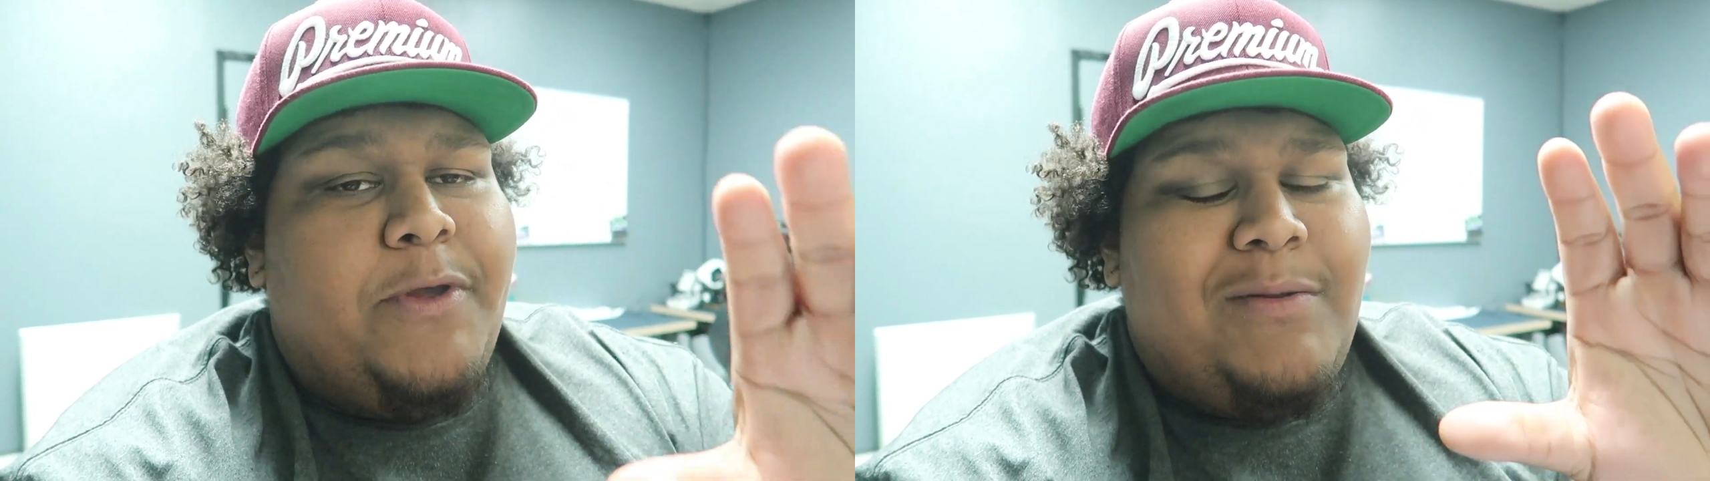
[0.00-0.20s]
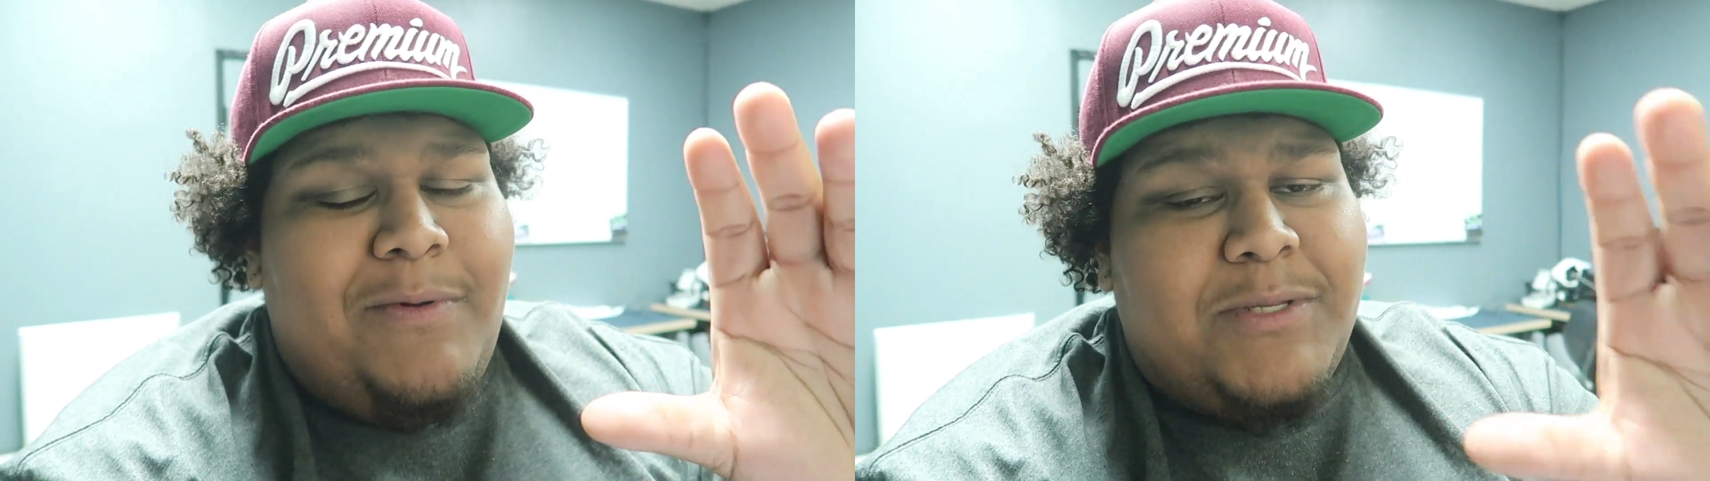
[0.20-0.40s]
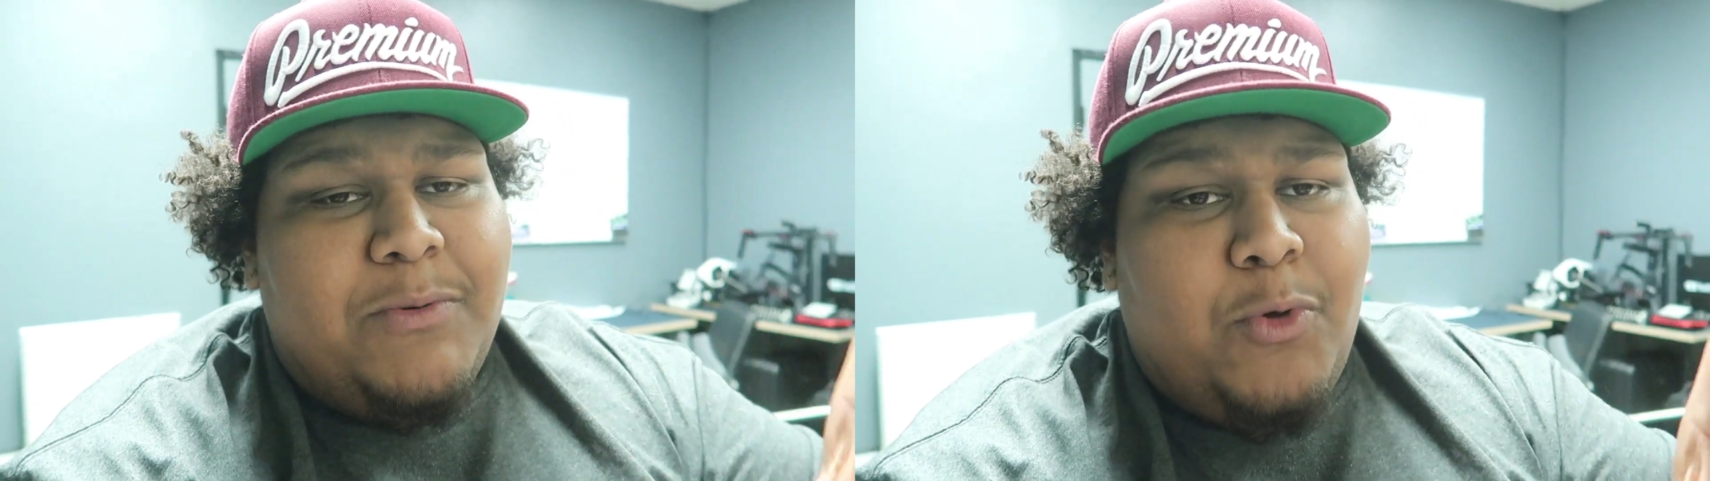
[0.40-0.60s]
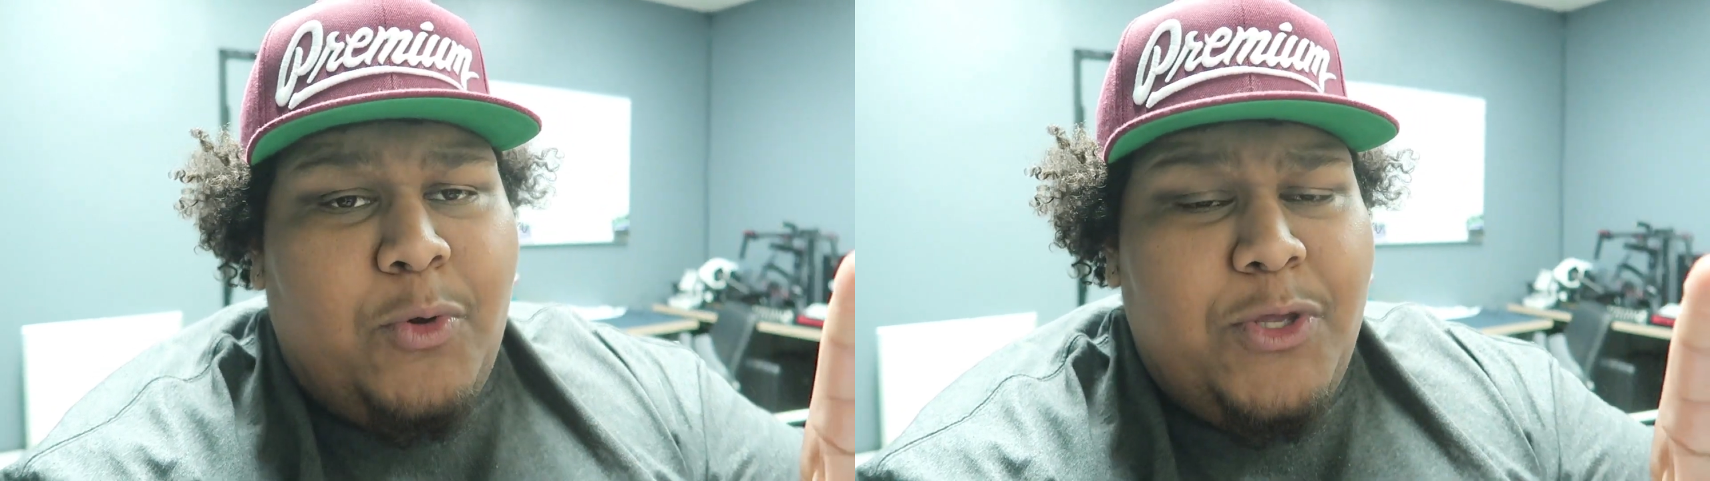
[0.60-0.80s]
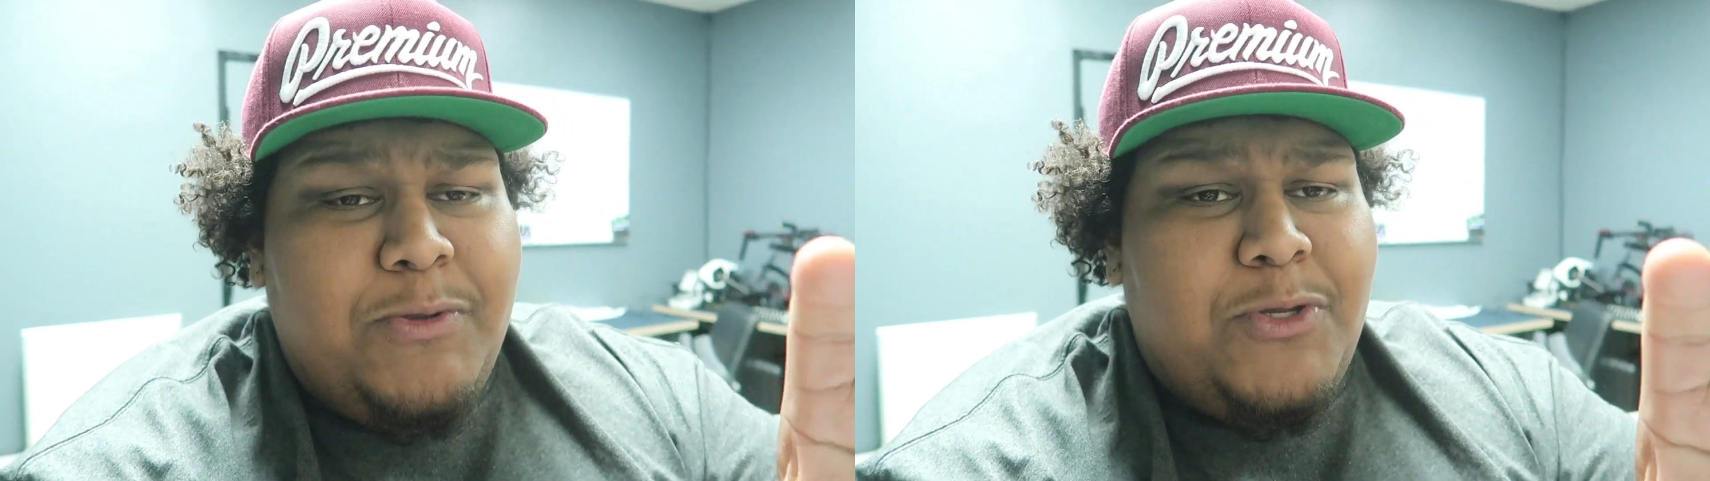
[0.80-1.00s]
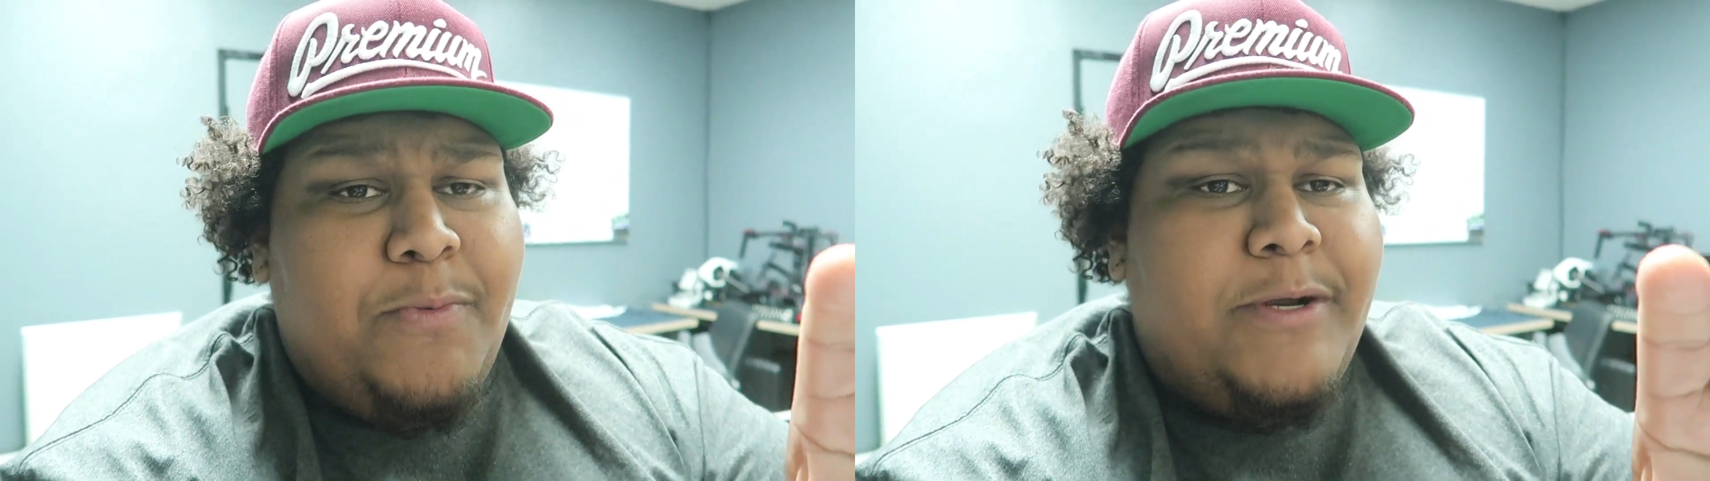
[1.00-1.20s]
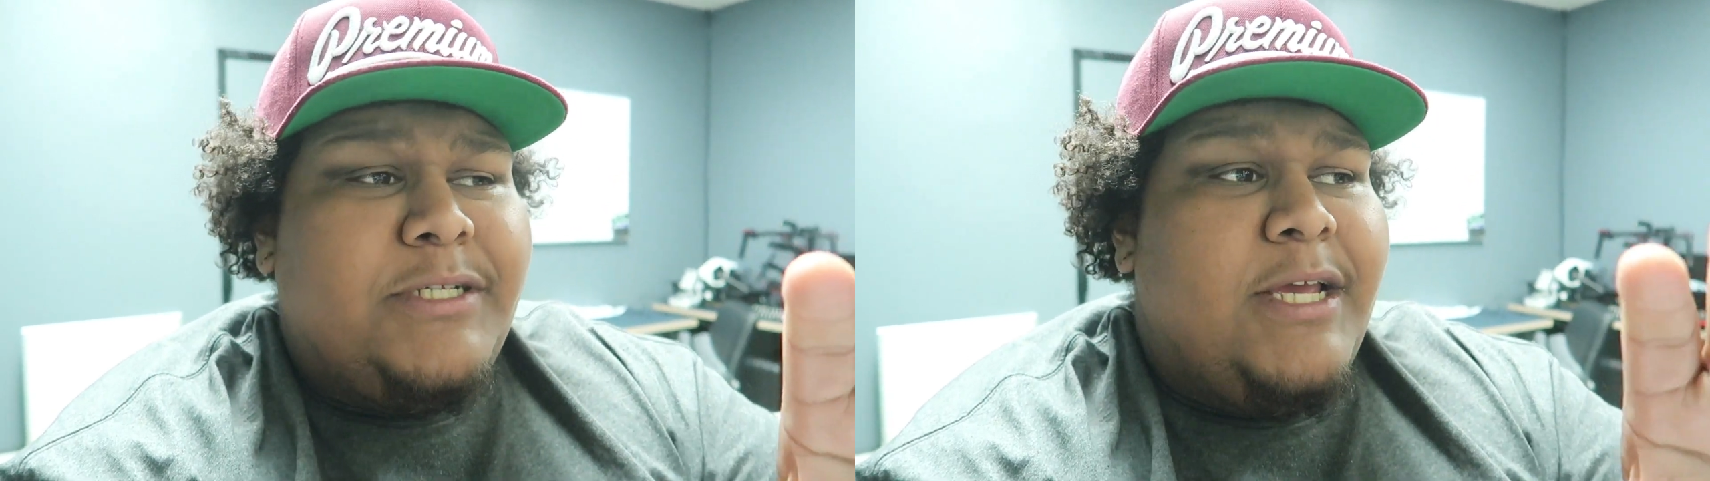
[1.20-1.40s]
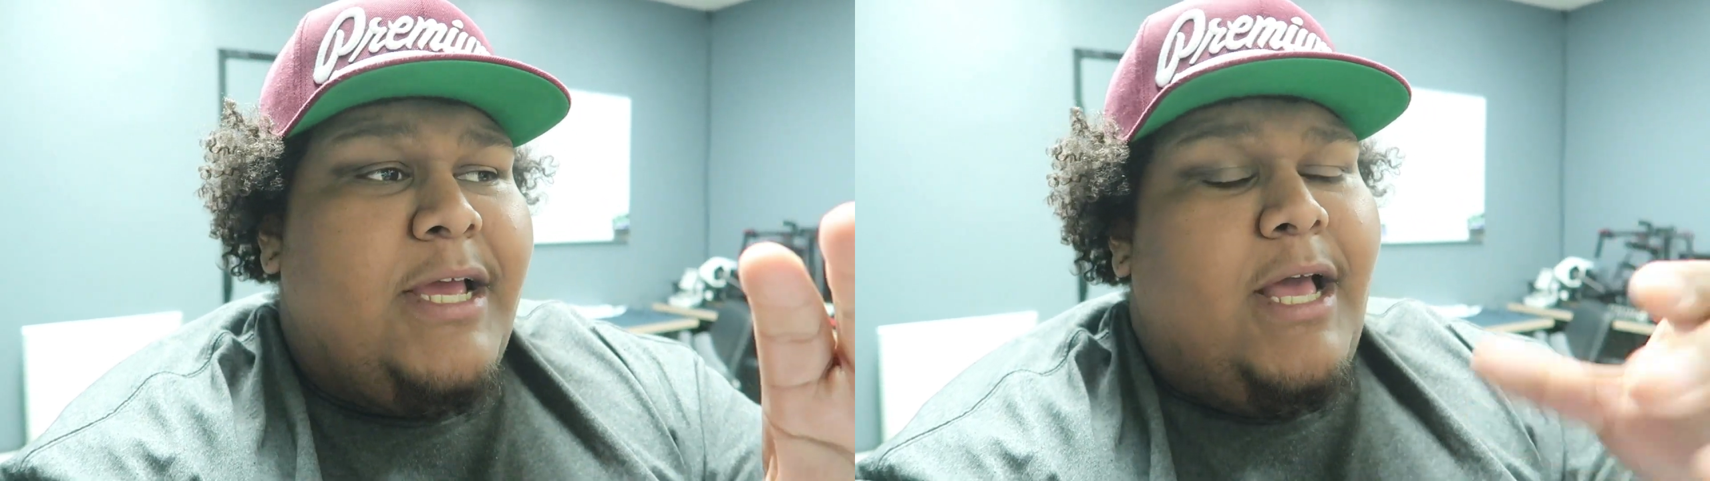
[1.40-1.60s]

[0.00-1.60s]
You're gonna be with some cool YouTubers.